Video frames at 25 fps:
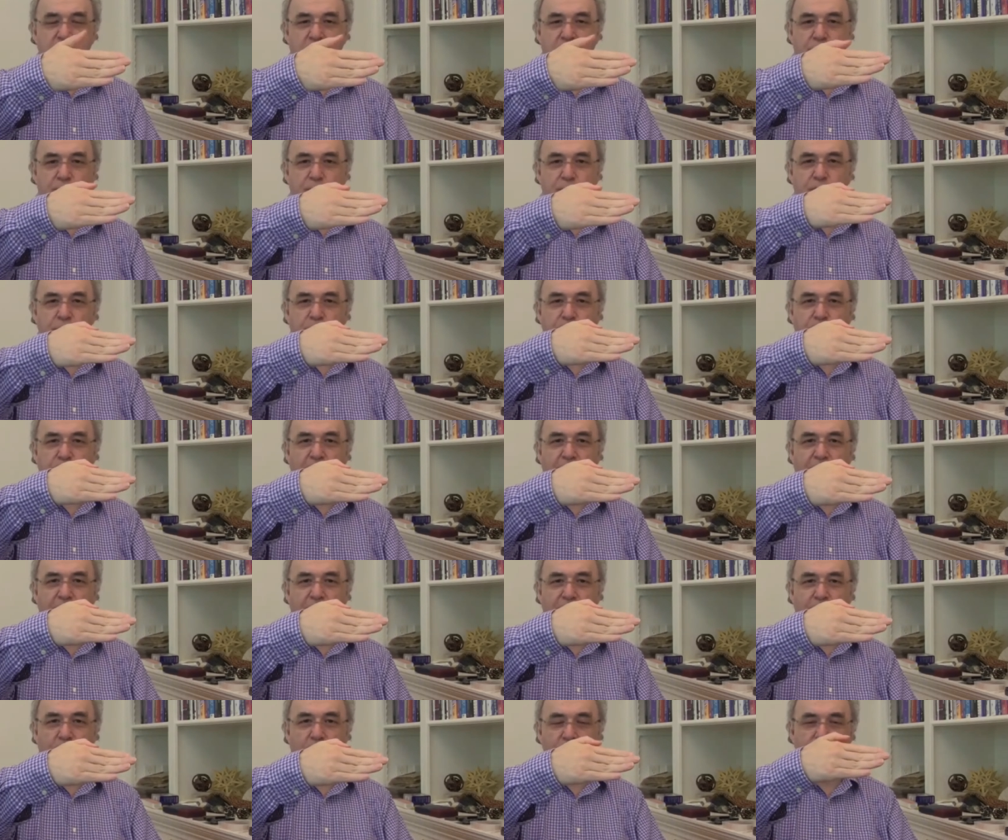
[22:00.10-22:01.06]
tip the
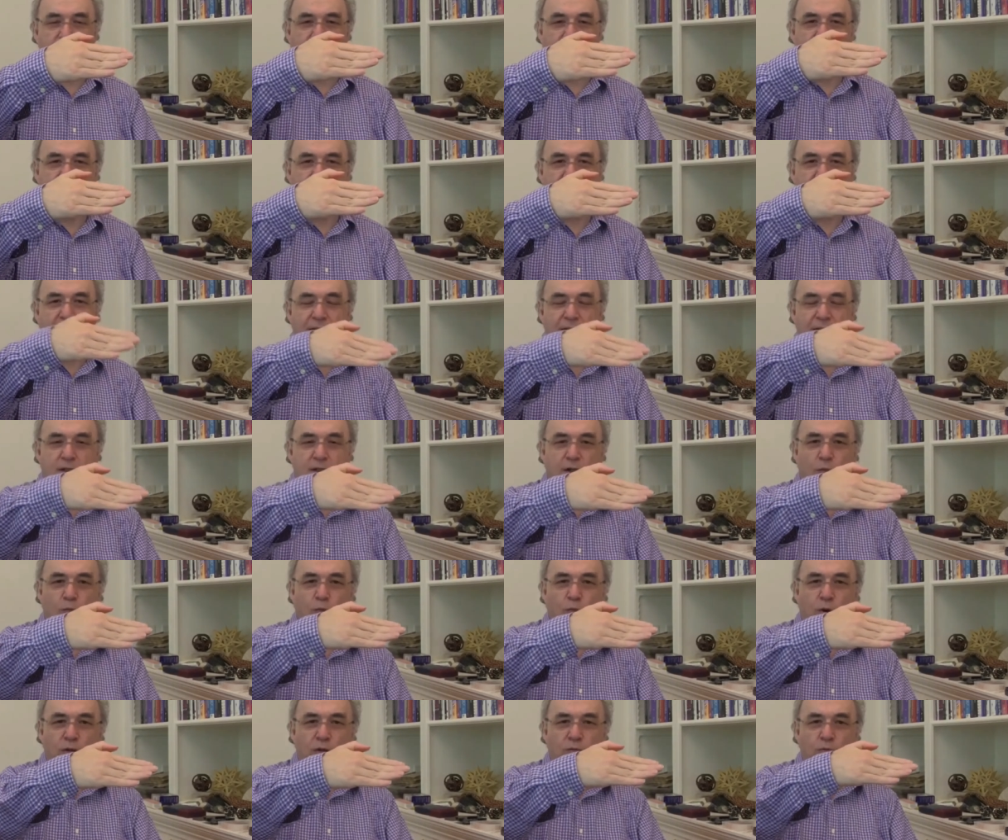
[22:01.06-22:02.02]
plane on and land it
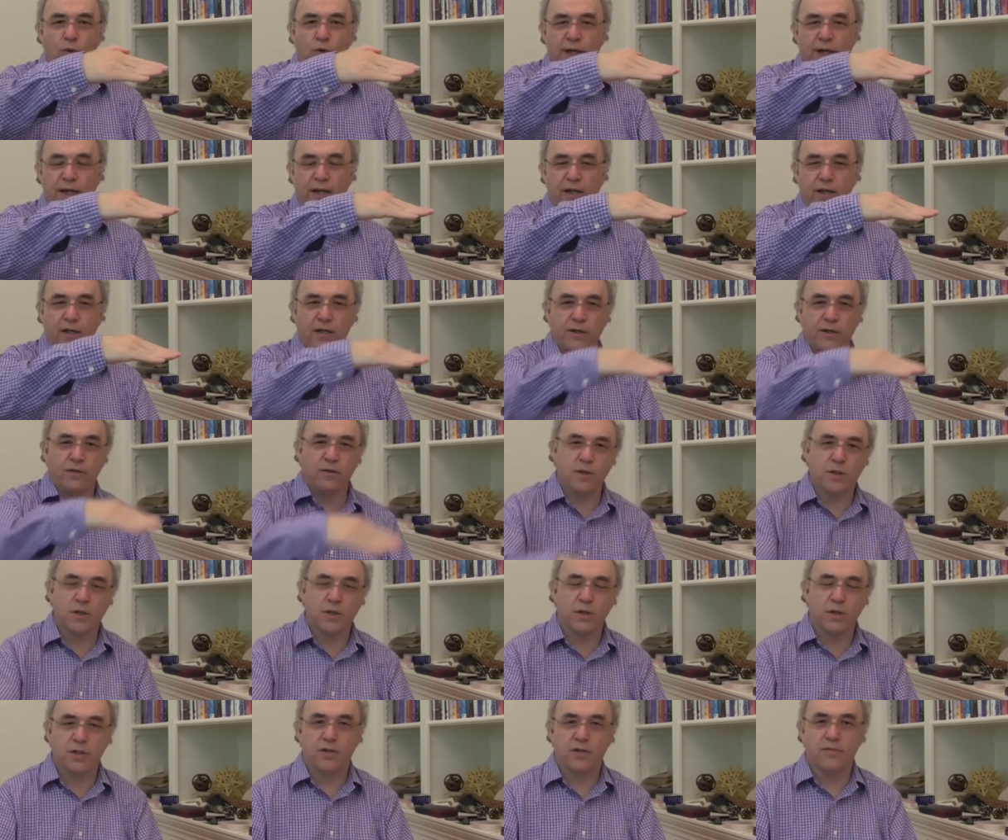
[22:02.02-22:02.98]
on one wheel and all
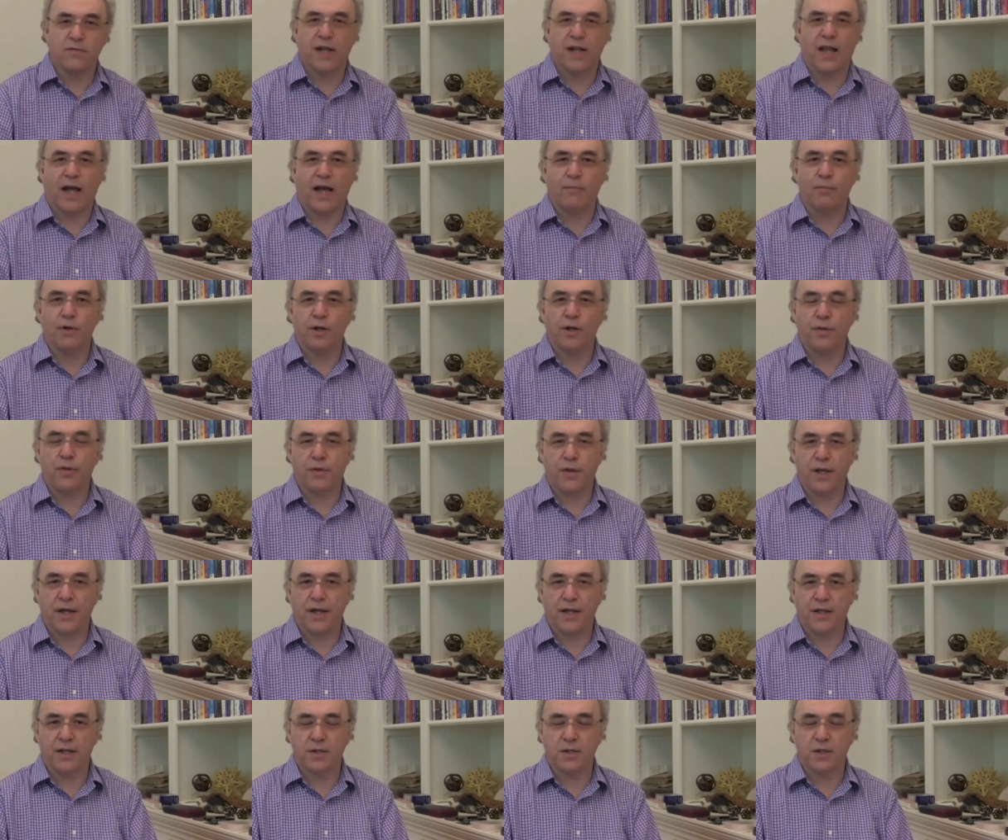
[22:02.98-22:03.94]
sorts of elaborate
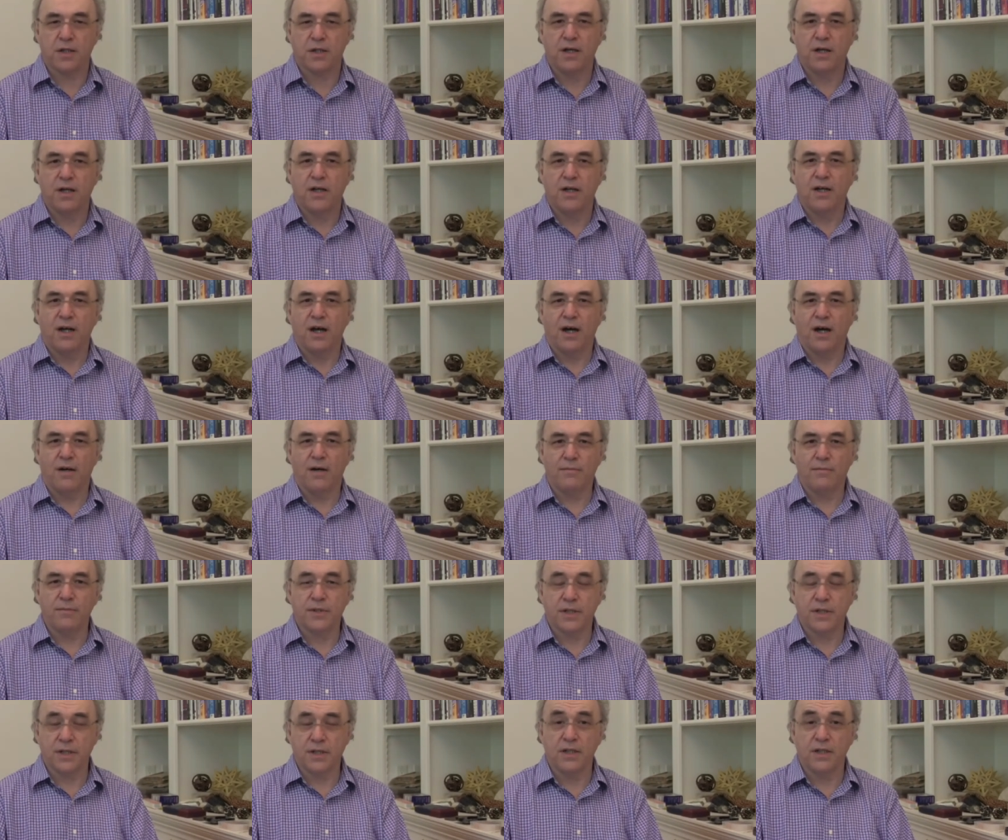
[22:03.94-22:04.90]
things
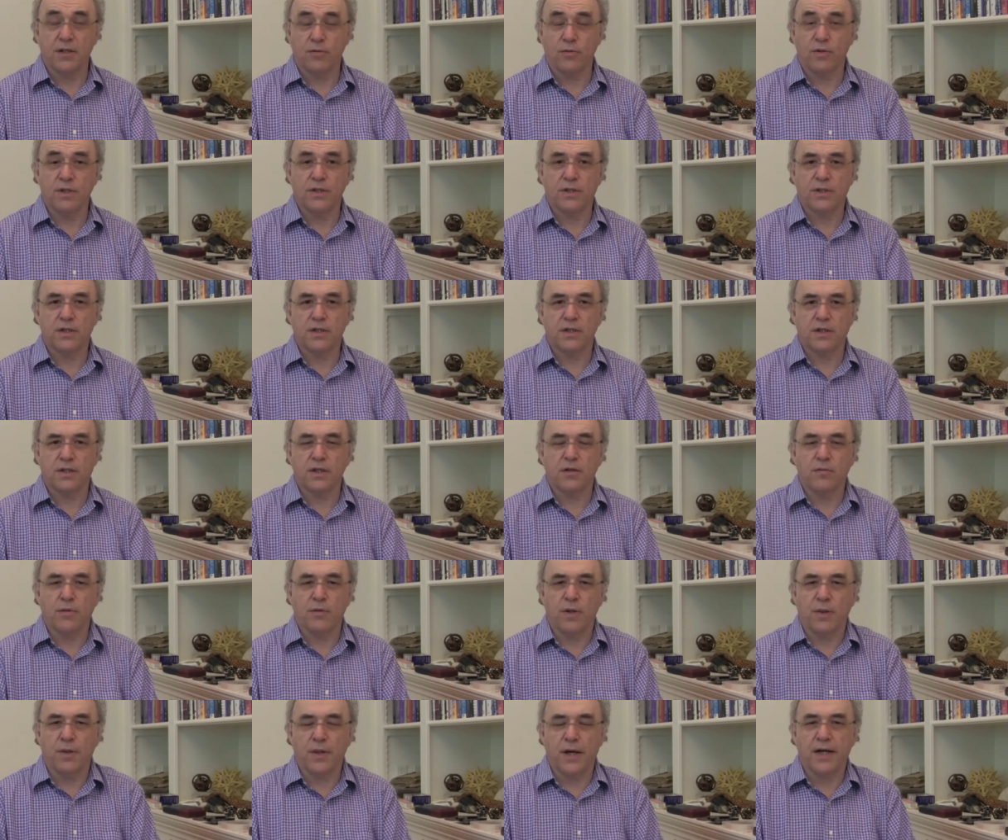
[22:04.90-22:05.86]
to deal with
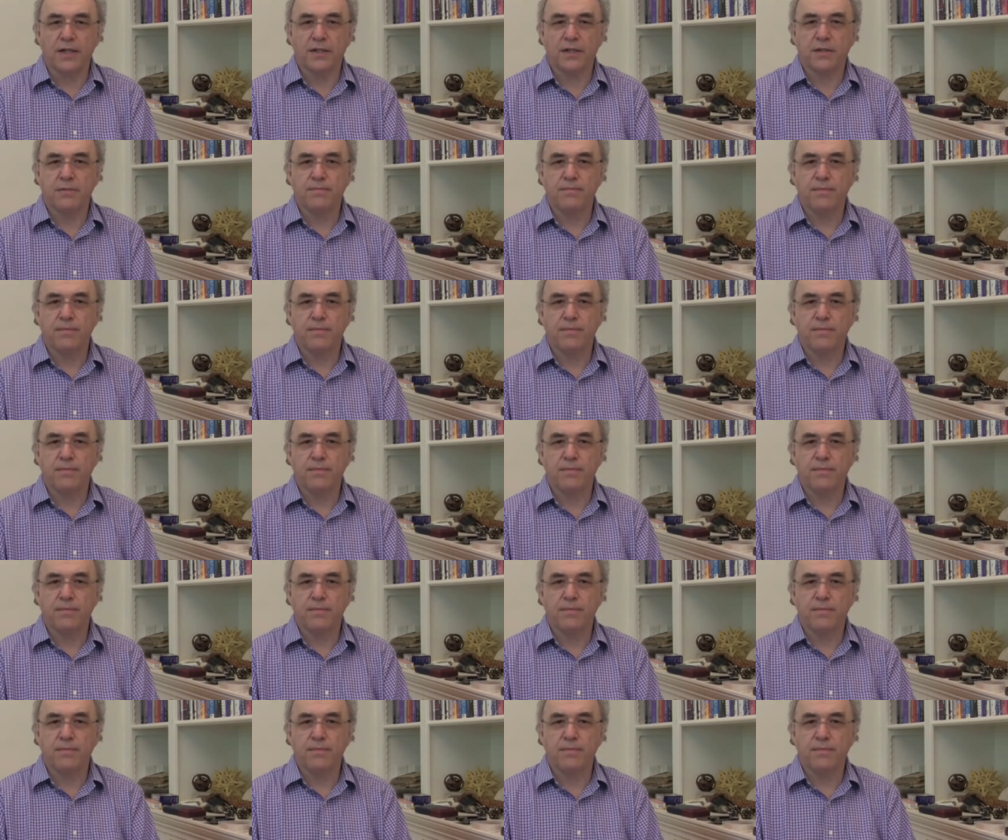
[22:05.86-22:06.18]
that.